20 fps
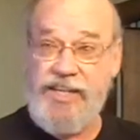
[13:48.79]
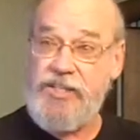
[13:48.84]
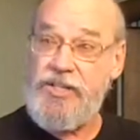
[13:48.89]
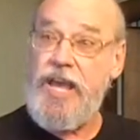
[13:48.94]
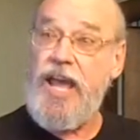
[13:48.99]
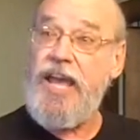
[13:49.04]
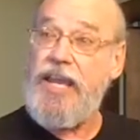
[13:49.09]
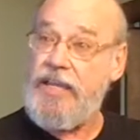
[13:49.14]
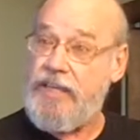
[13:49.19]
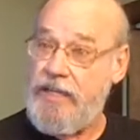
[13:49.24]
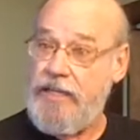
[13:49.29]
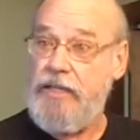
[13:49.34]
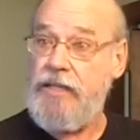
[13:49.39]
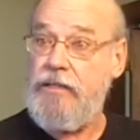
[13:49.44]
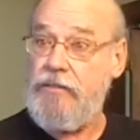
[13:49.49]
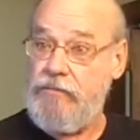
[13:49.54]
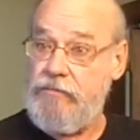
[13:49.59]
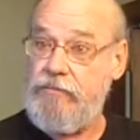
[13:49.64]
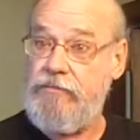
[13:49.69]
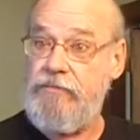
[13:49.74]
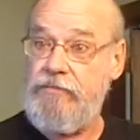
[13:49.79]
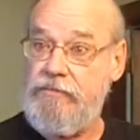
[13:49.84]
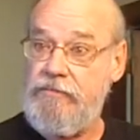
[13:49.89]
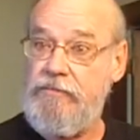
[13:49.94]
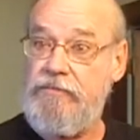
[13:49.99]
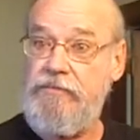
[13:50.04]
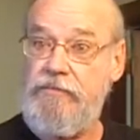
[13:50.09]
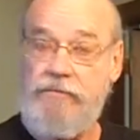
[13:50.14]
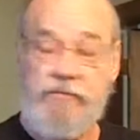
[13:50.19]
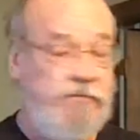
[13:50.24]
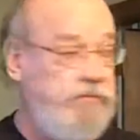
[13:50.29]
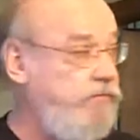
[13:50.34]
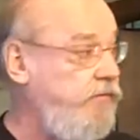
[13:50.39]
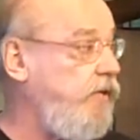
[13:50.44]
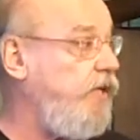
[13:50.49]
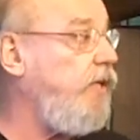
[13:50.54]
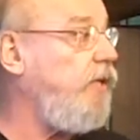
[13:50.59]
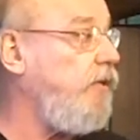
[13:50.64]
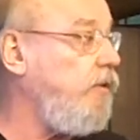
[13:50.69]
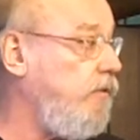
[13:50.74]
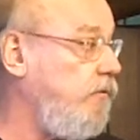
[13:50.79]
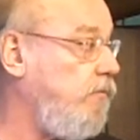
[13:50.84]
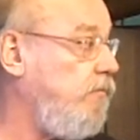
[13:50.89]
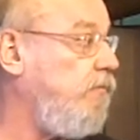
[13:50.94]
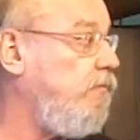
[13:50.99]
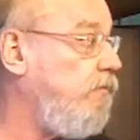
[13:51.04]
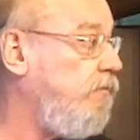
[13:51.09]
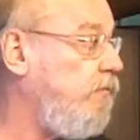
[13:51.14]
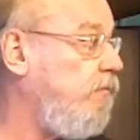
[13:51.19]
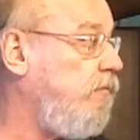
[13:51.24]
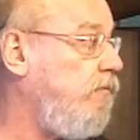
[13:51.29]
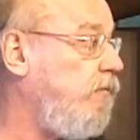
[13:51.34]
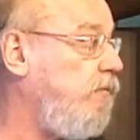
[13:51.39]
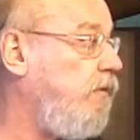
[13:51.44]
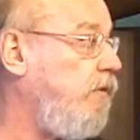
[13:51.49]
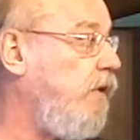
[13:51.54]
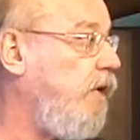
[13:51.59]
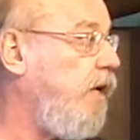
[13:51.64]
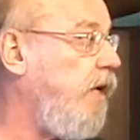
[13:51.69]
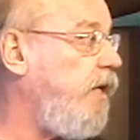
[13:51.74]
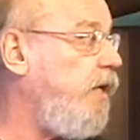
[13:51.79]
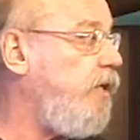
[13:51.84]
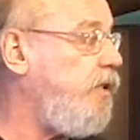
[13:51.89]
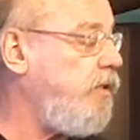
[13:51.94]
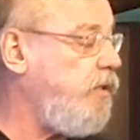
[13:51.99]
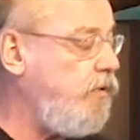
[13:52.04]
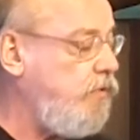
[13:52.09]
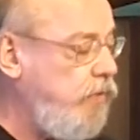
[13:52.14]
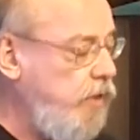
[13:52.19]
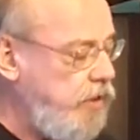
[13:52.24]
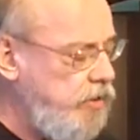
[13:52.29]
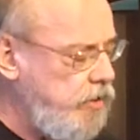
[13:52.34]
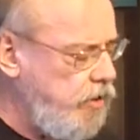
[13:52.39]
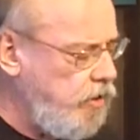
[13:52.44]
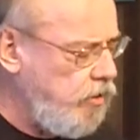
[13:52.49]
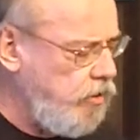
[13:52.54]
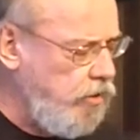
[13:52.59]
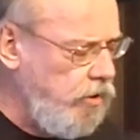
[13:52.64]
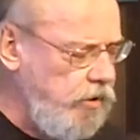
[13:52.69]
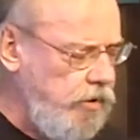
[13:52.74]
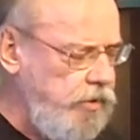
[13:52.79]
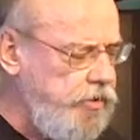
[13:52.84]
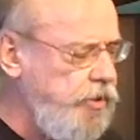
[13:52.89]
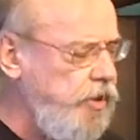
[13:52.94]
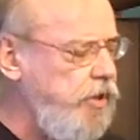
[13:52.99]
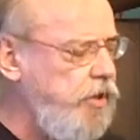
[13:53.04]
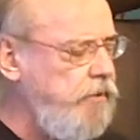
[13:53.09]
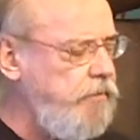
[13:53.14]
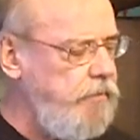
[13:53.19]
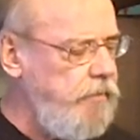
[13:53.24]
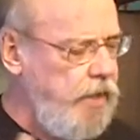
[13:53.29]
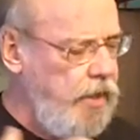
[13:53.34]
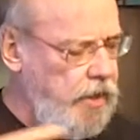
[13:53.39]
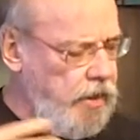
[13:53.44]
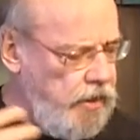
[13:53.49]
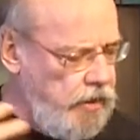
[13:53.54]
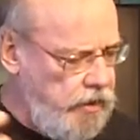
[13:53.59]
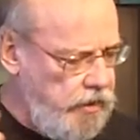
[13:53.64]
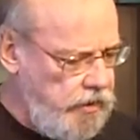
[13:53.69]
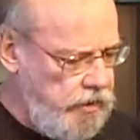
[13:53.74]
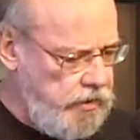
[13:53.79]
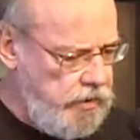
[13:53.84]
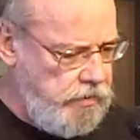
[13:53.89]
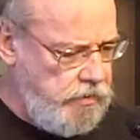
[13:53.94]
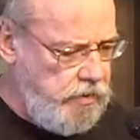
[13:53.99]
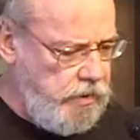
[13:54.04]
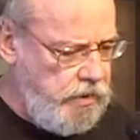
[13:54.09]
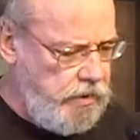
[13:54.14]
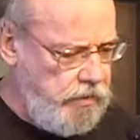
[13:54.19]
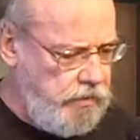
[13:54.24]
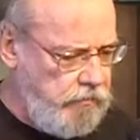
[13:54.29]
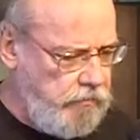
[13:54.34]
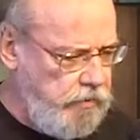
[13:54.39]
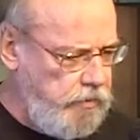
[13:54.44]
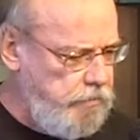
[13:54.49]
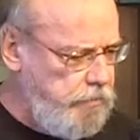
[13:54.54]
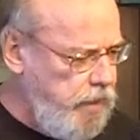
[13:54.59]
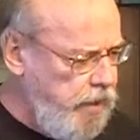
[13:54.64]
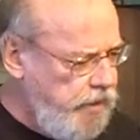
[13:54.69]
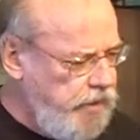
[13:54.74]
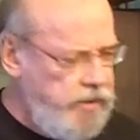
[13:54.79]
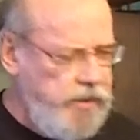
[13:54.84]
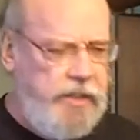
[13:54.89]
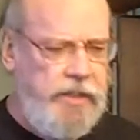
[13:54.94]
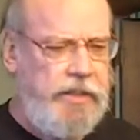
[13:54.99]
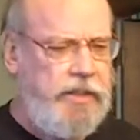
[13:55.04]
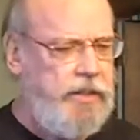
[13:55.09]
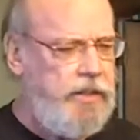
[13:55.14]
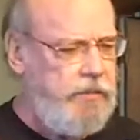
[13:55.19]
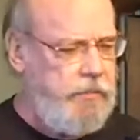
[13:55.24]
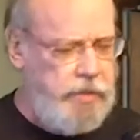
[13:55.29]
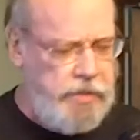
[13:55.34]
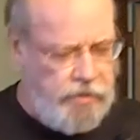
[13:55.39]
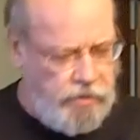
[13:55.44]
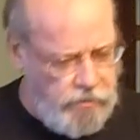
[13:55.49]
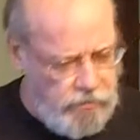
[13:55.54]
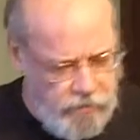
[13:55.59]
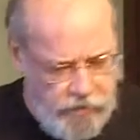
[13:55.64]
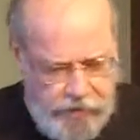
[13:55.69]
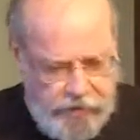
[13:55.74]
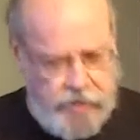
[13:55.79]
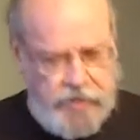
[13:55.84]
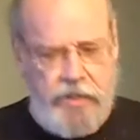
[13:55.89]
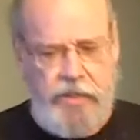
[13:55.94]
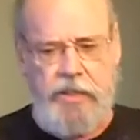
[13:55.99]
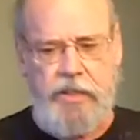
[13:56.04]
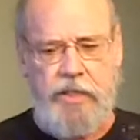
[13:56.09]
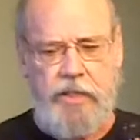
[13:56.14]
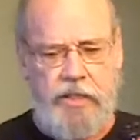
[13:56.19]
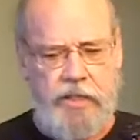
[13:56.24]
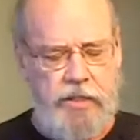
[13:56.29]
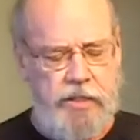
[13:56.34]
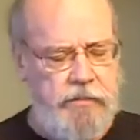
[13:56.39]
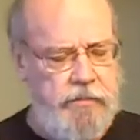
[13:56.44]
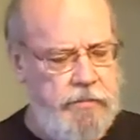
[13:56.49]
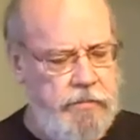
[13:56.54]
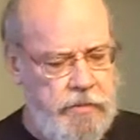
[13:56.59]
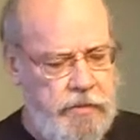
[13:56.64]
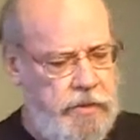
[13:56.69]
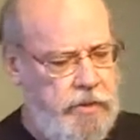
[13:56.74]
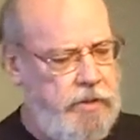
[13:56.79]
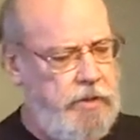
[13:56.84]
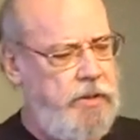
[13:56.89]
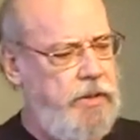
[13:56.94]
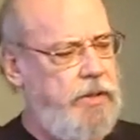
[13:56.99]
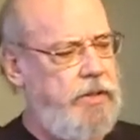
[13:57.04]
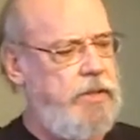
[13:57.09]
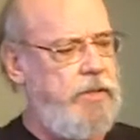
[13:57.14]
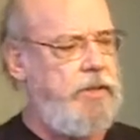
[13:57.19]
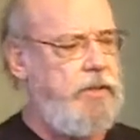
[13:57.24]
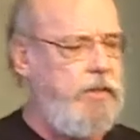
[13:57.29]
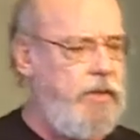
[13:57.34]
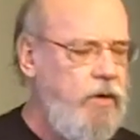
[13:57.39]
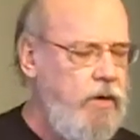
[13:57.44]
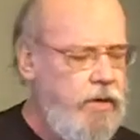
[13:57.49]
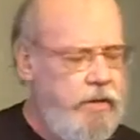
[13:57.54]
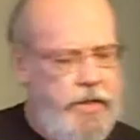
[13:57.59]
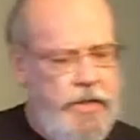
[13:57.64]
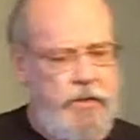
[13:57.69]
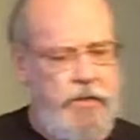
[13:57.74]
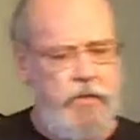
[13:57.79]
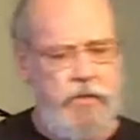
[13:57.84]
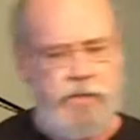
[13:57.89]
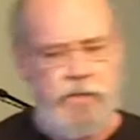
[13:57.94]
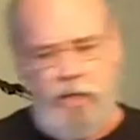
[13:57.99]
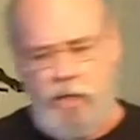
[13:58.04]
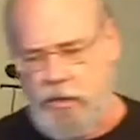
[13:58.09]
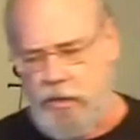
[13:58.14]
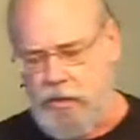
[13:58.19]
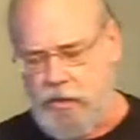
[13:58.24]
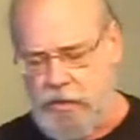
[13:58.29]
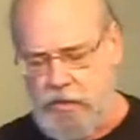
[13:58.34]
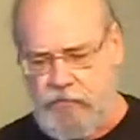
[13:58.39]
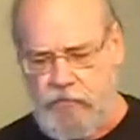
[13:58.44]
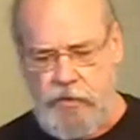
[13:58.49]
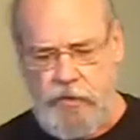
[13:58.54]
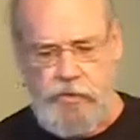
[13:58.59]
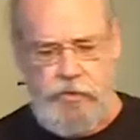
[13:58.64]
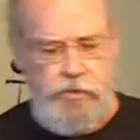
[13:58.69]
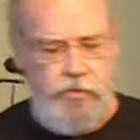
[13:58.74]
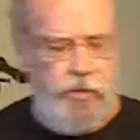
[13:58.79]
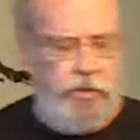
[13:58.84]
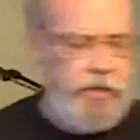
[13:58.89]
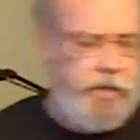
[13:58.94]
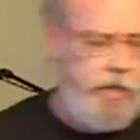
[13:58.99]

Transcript: anxiety, fear. And he's addressing, encouraging them he's uh, reminding them, he's correcting them, and, and all that goes on in this very